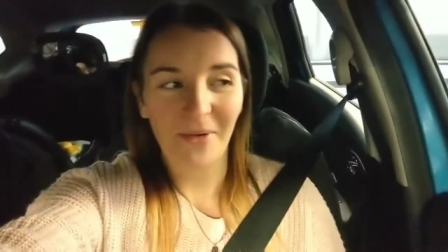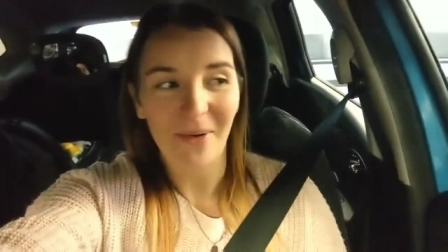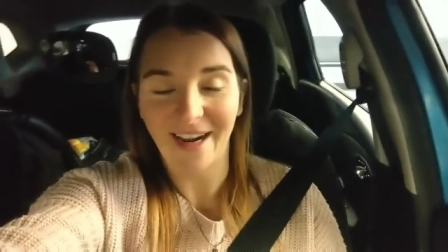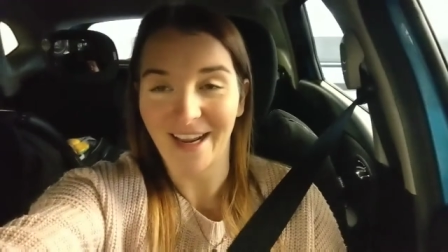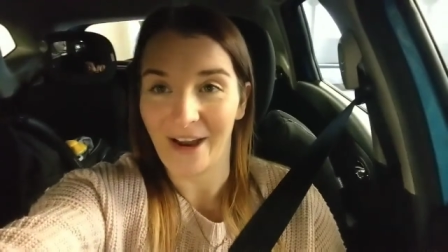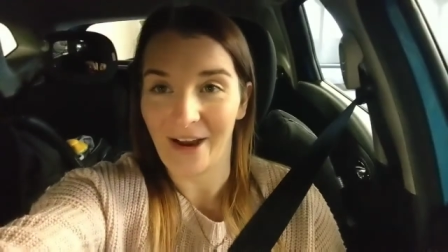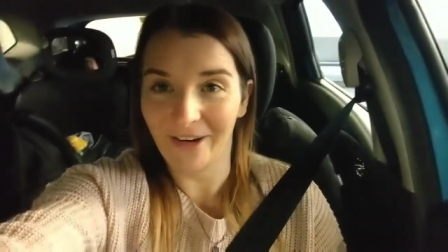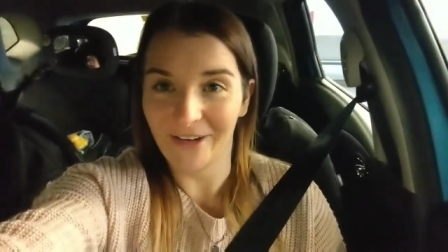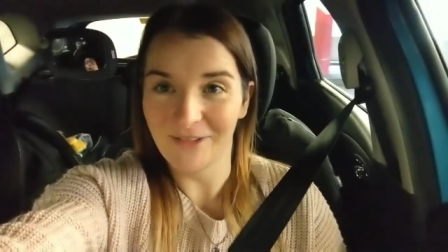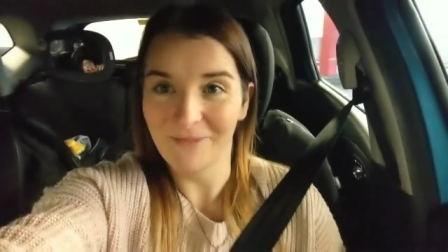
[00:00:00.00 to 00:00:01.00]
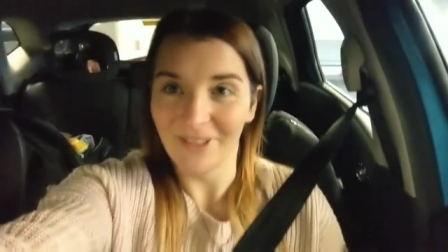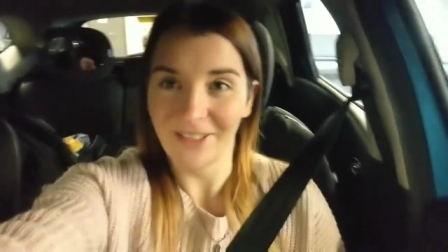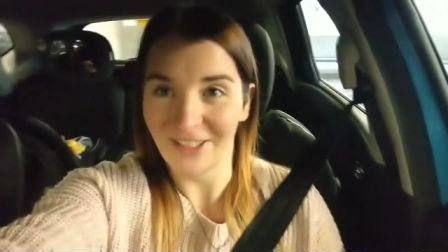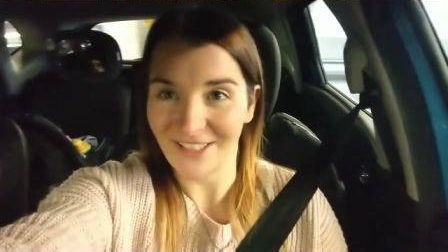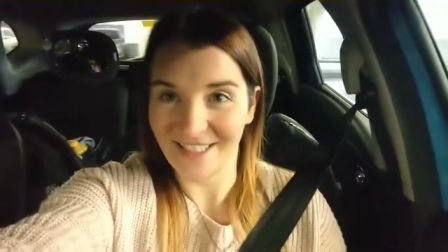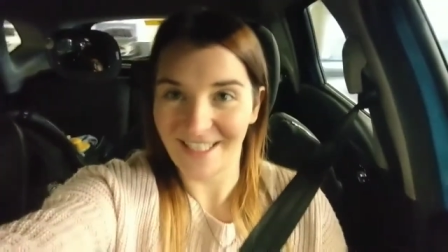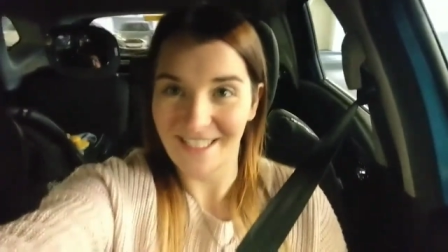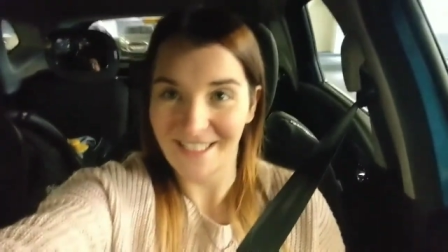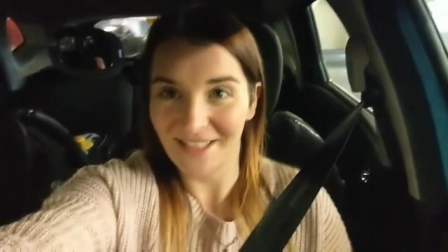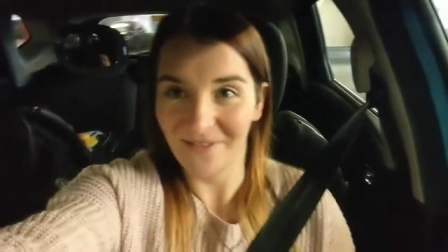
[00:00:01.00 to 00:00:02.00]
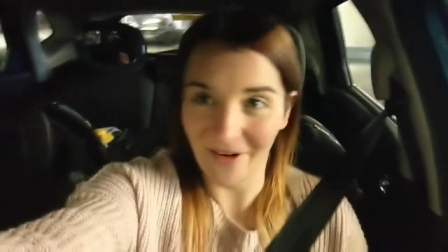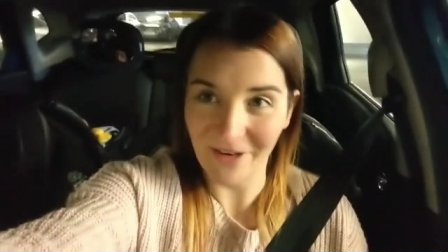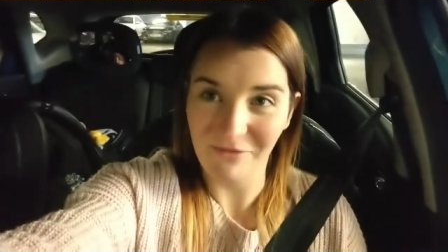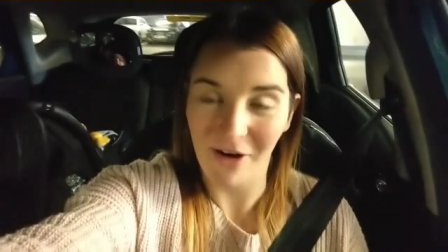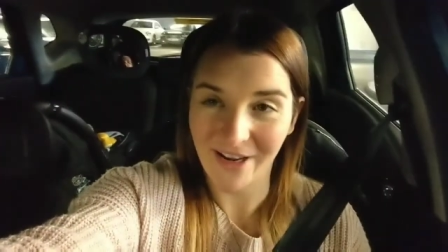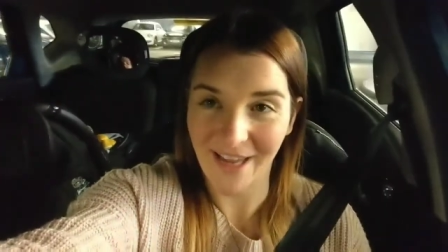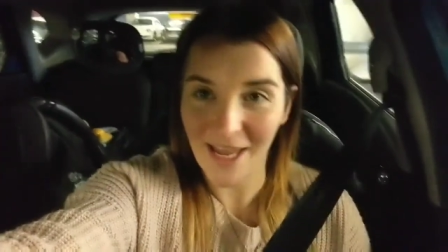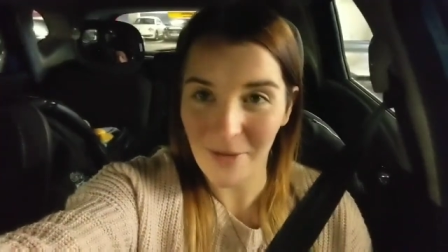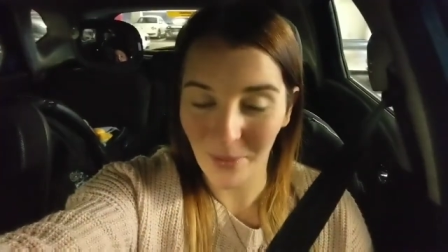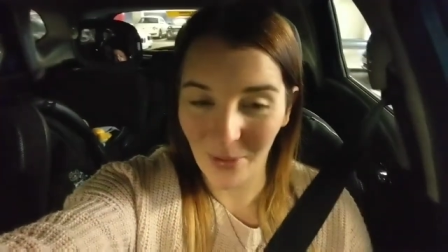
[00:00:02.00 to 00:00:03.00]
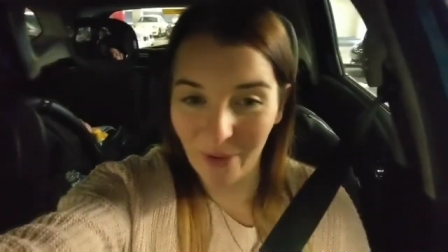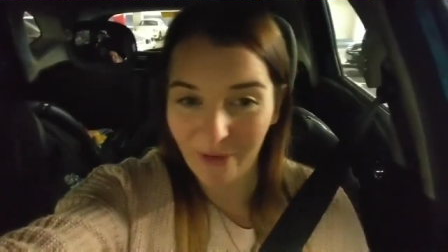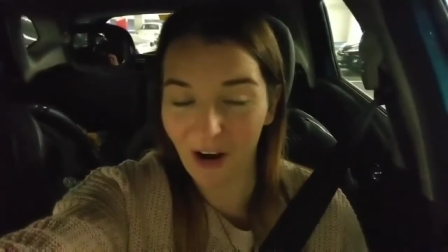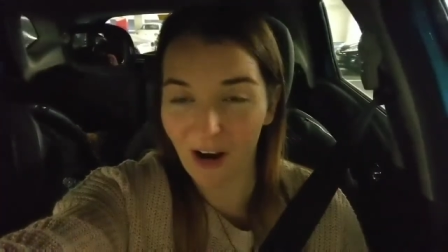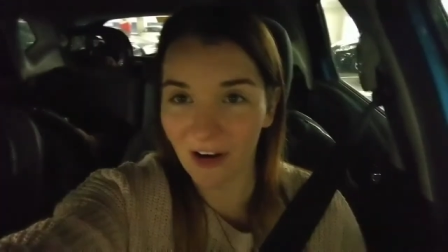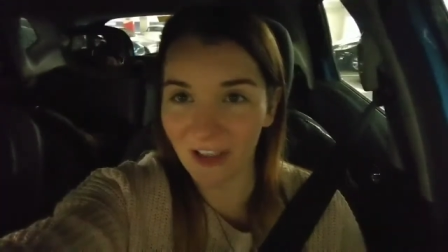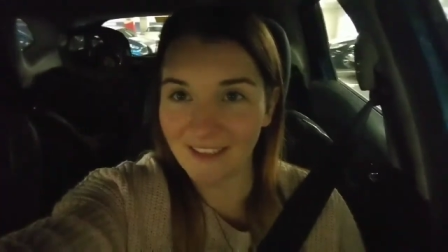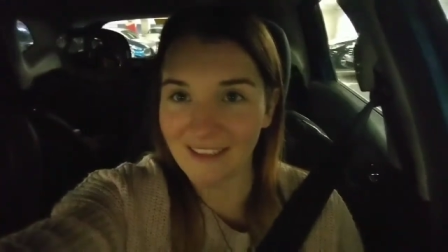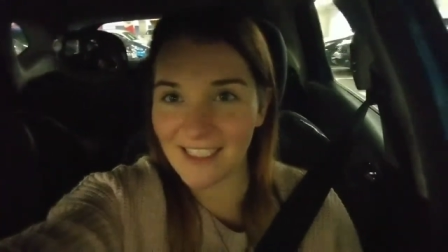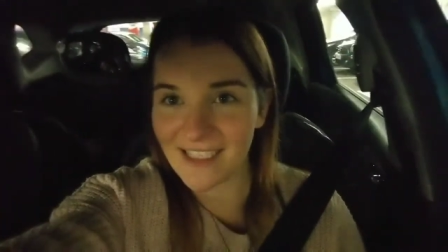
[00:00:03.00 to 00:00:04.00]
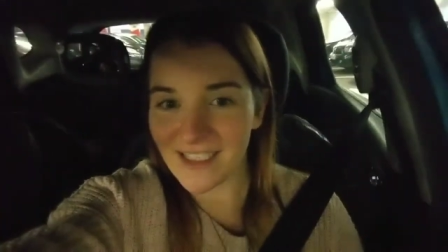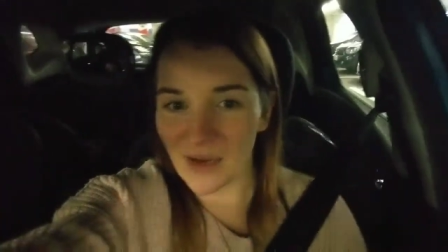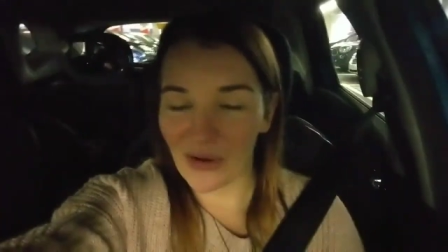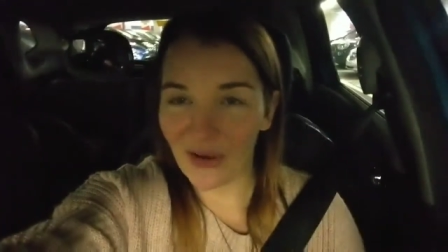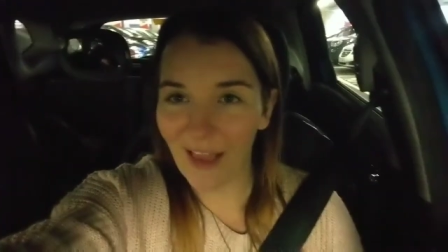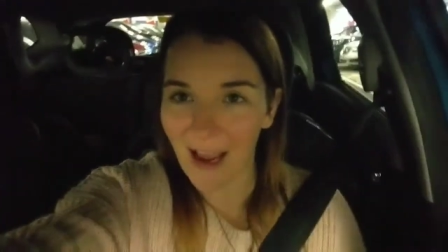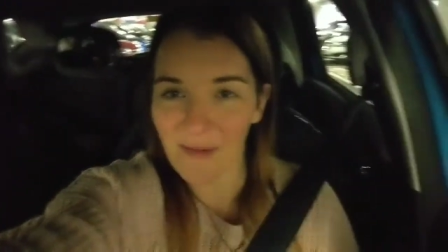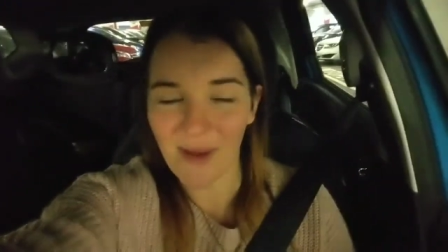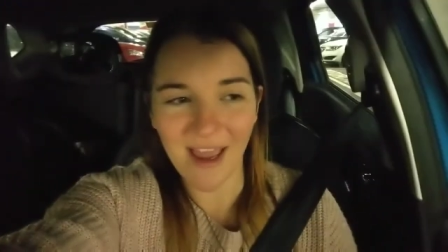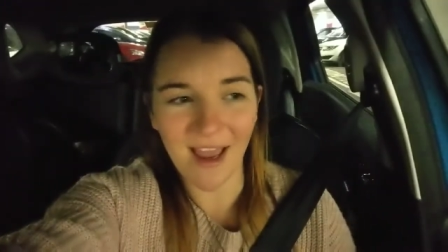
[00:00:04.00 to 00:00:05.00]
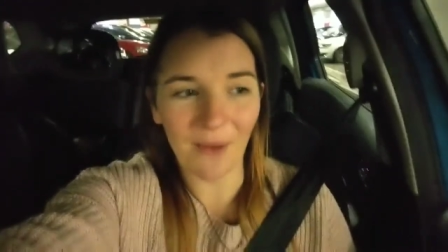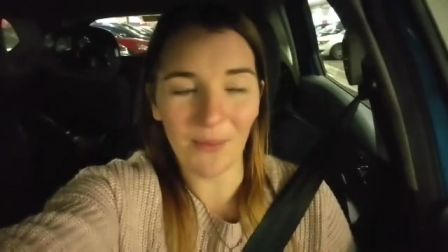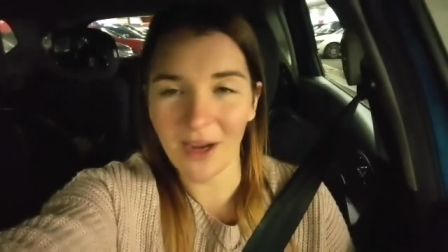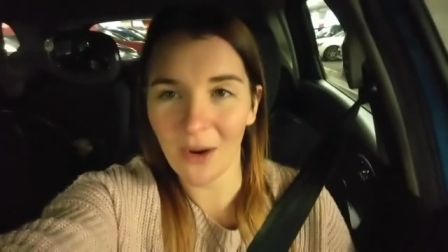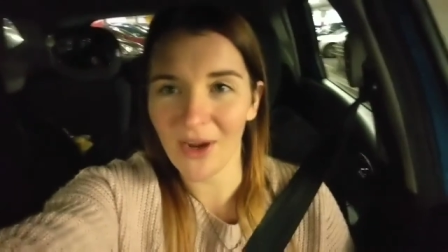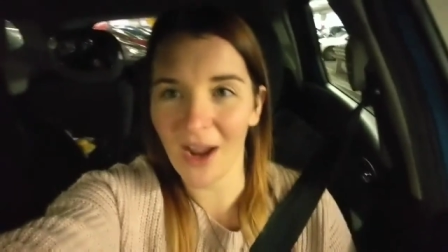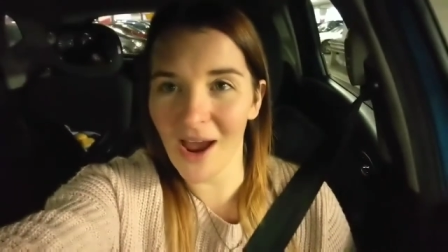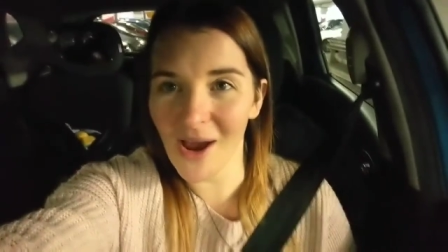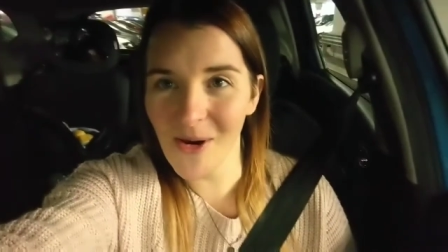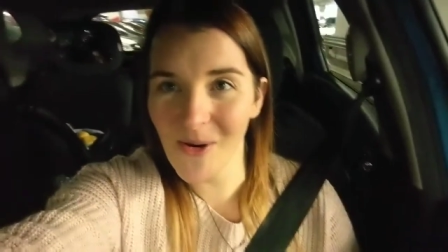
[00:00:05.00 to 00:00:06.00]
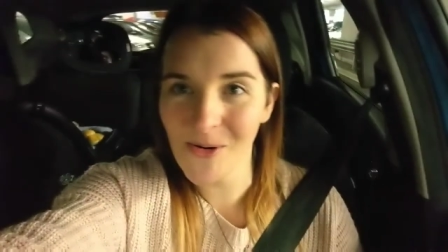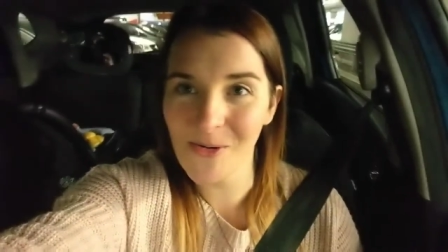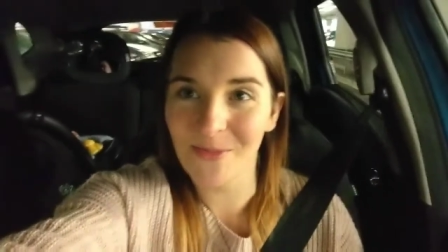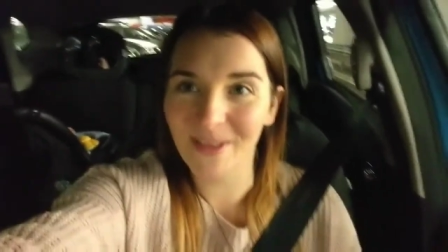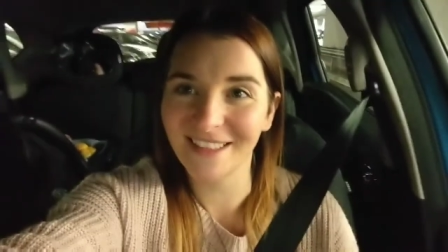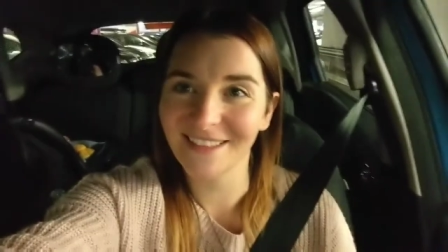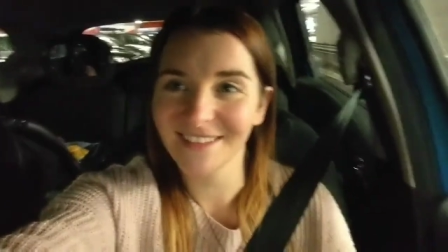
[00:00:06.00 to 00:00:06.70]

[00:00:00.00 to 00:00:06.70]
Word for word: when I get home because this is very rocky, but we've got our costas, we're all happy and we're going home!